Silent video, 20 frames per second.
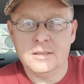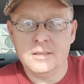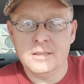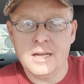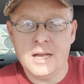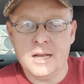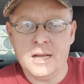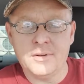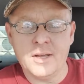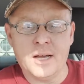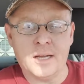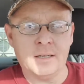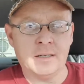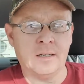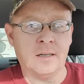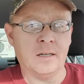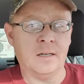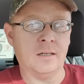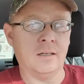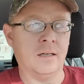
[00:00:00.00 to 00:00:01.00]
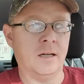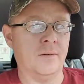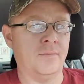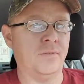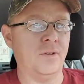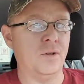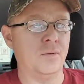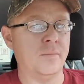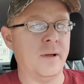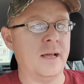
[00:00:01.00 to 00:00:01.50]
Yeah, I've gotten a
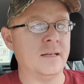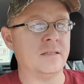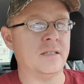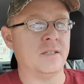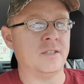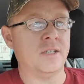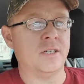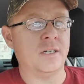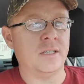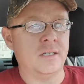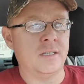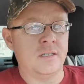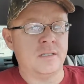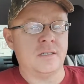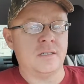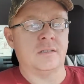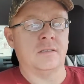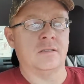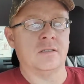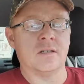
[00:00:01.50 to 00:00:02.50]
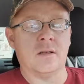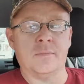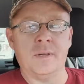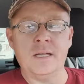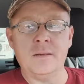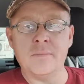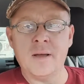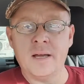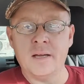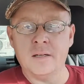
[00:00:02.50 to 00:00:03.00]
few messages and some
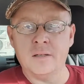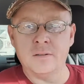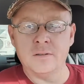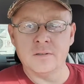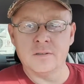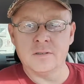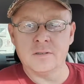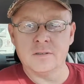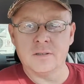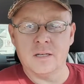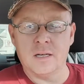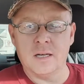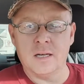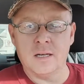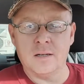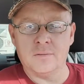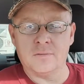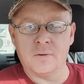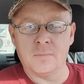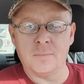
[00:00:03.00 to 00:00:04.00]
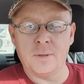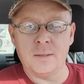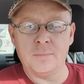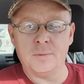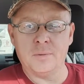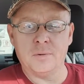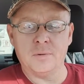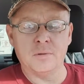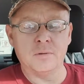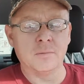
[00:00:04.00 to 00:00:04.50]
emails from
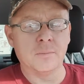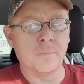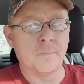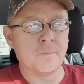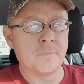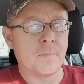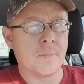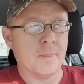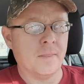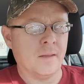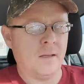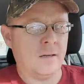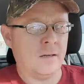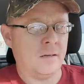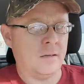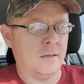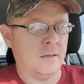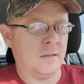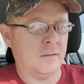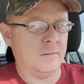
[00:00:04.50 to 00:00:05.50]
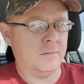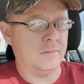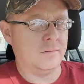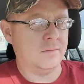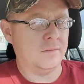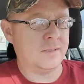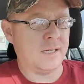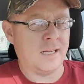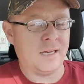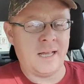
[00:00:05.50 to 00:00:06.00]
people
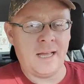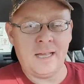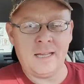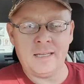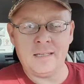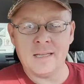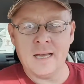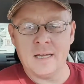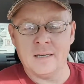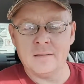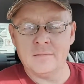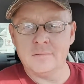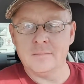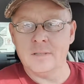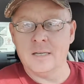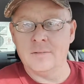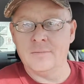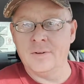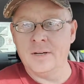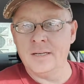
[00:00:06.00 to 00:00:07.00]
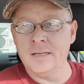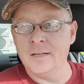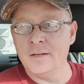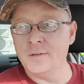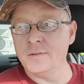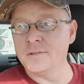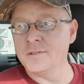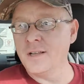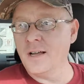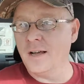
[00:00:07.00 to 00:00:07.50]
saying, hey, that
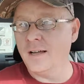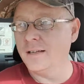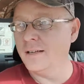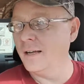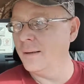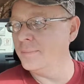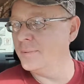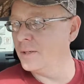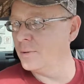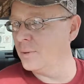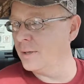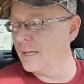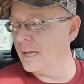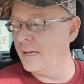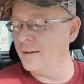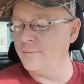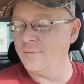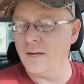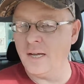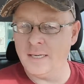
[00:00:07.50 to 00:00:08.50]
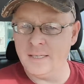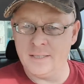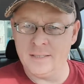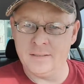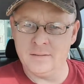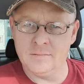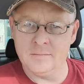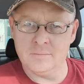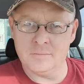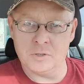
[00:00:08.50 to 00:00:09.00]
video's not up there, we can't find
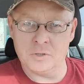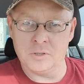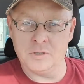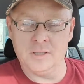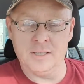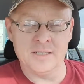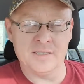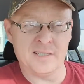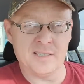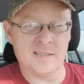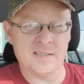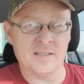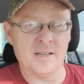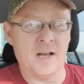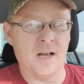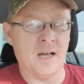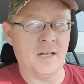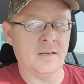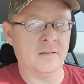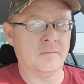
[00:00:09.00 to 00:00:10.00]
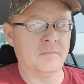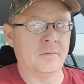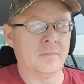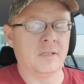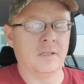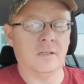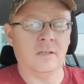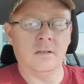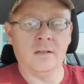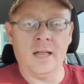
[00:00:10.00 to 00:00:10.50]
it, or at least it's not
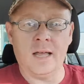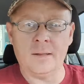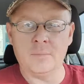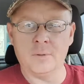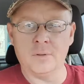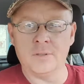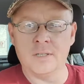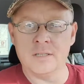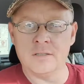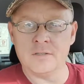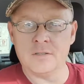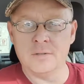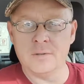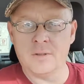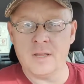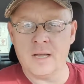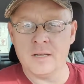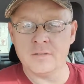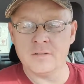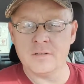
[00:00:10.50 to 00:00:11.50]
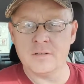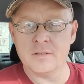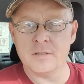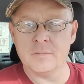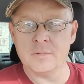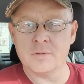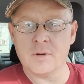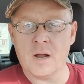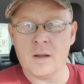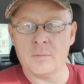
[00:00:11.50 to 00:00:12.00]
labeled as
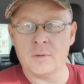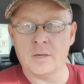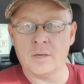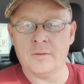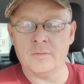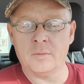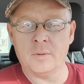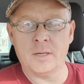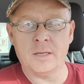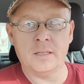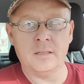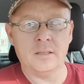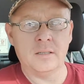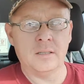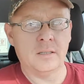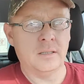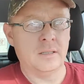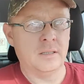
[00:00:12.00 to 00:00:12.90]
2,000 subscriber giveaway.